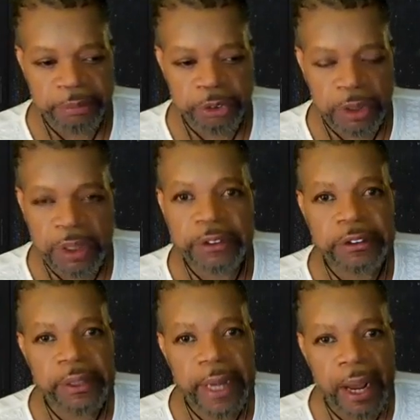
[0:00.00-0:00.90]
of
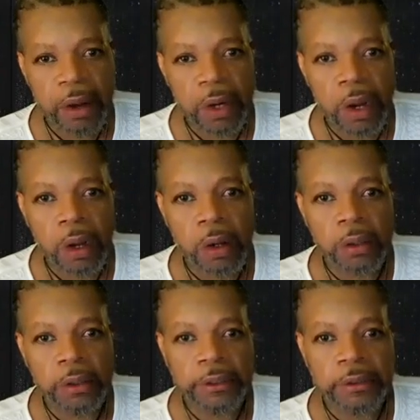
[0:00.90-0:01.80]
drugs and
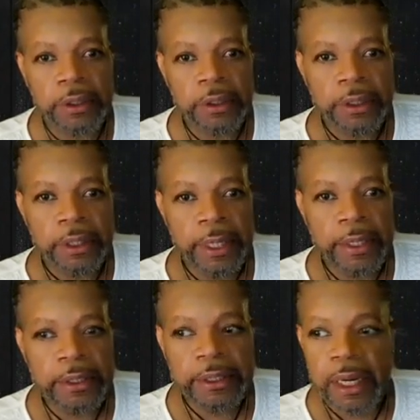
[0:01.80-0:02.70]
alcohol
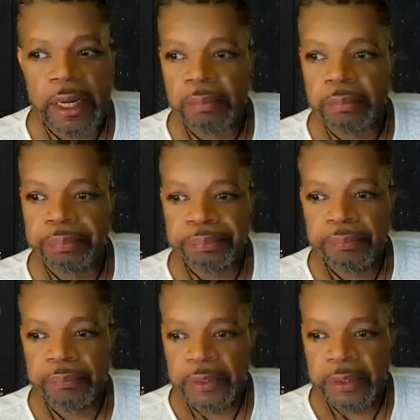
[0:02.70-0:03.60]
and
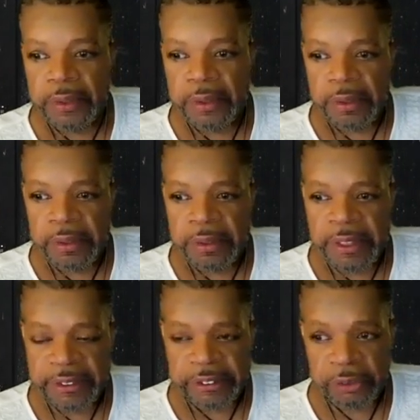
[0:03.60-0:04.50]

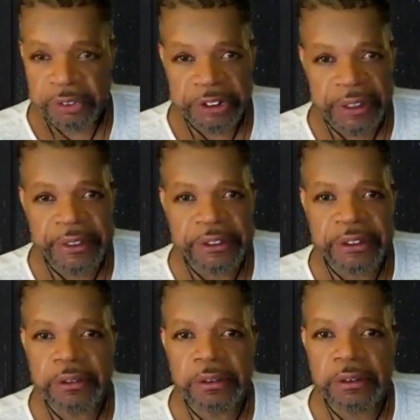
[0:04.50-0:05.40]
the
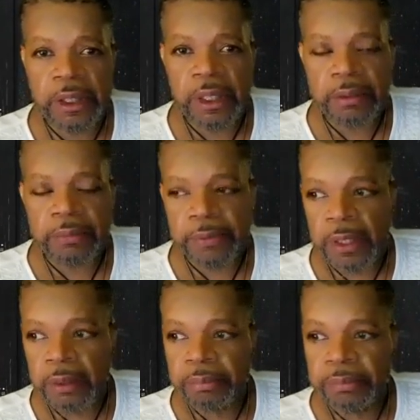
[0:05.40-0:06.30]
associations of
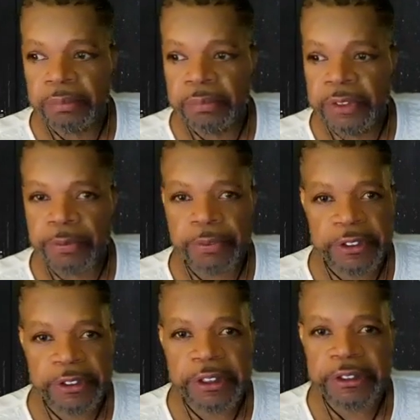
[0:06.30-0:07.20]
different
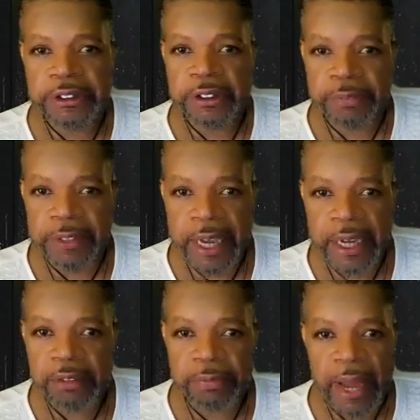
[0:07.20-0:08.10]
distinctions of
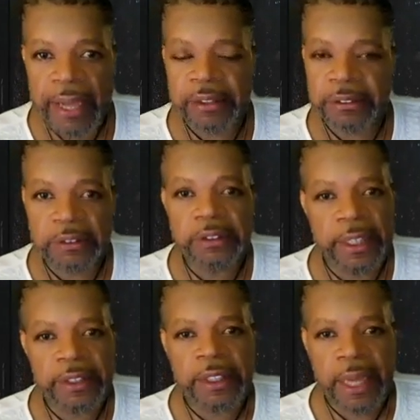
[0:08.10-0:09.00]
gang violence
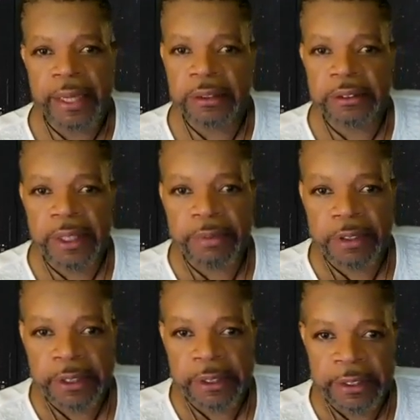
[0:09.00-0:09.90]
and gangs and
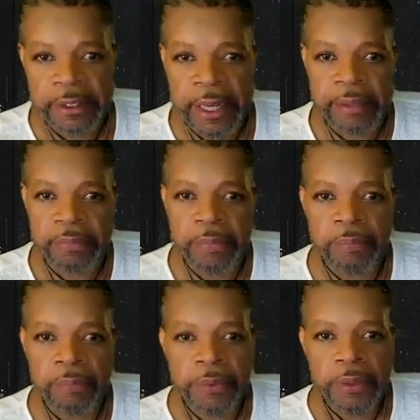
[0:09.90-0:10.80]
everything like that.
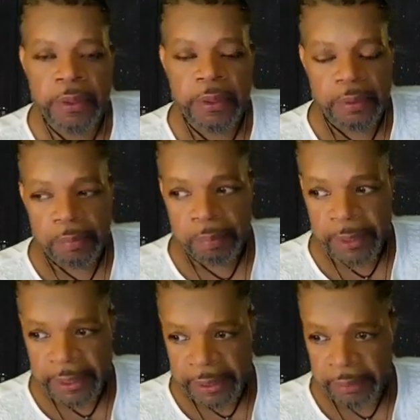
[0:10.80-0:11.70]

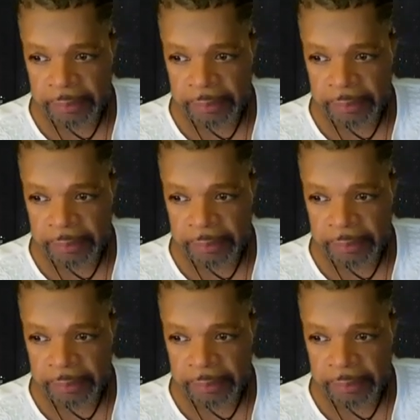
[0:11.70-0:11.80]
But